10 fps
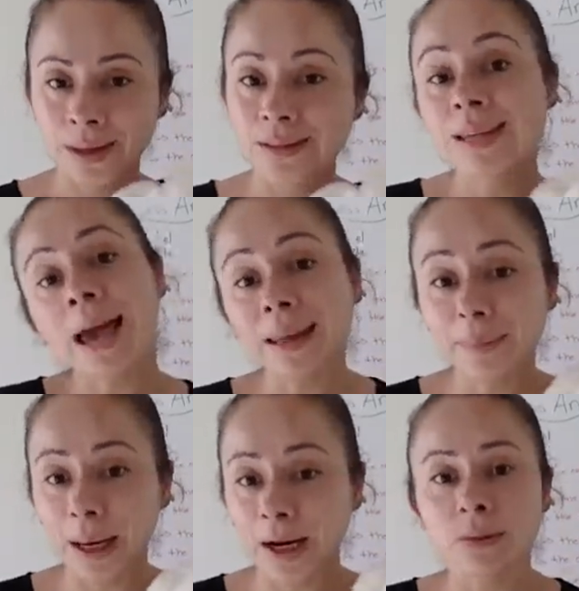Teddy
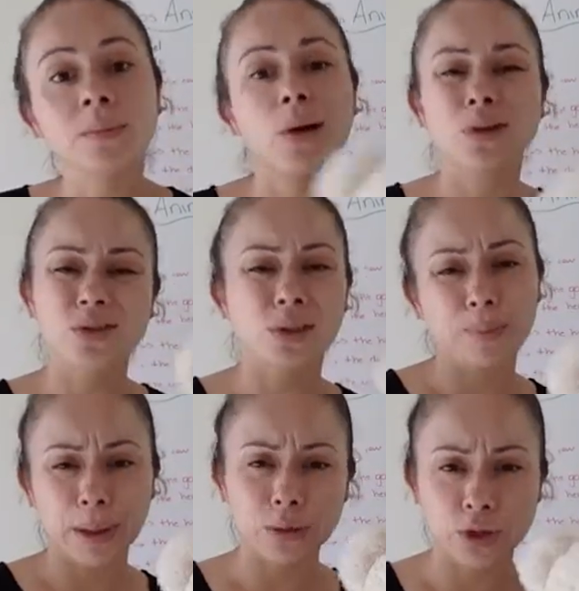bear, oso de
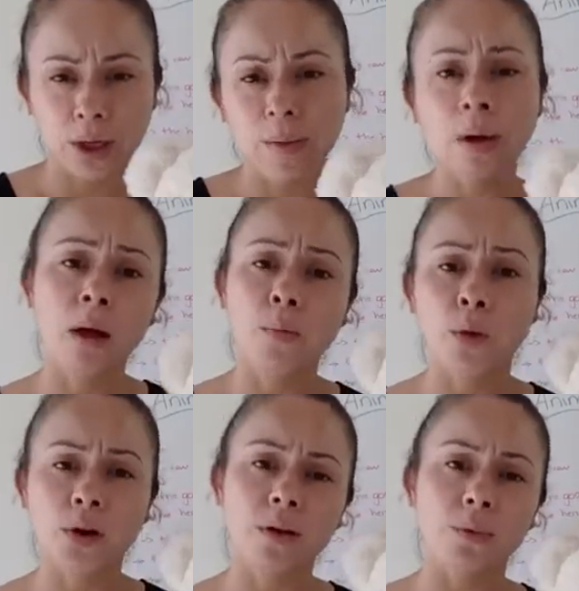peluche.
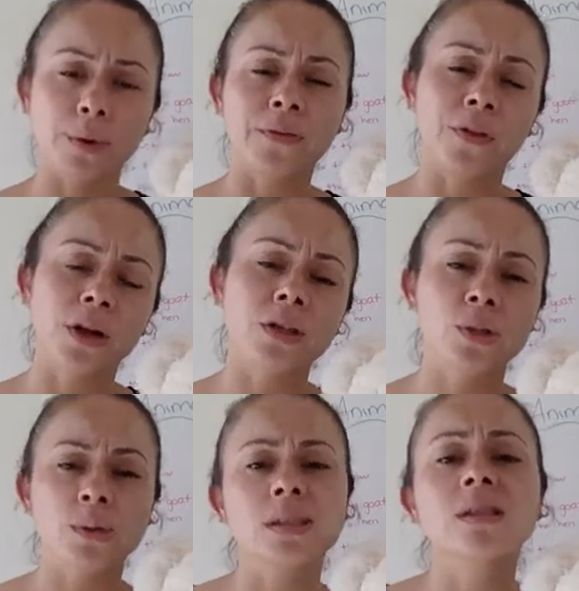More referring
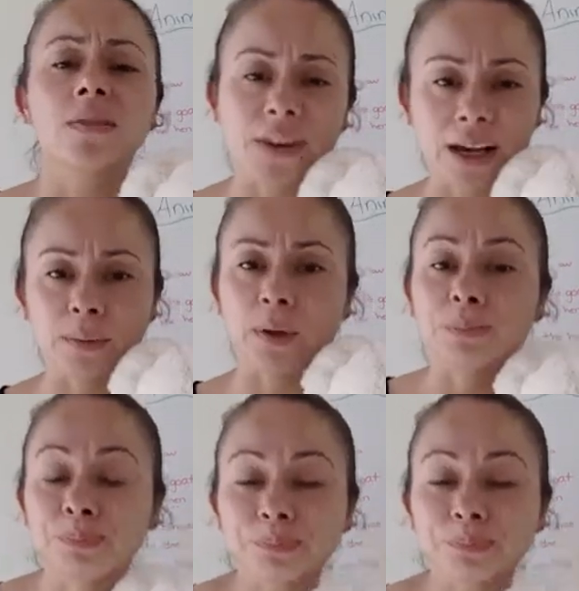to a stuffed animal.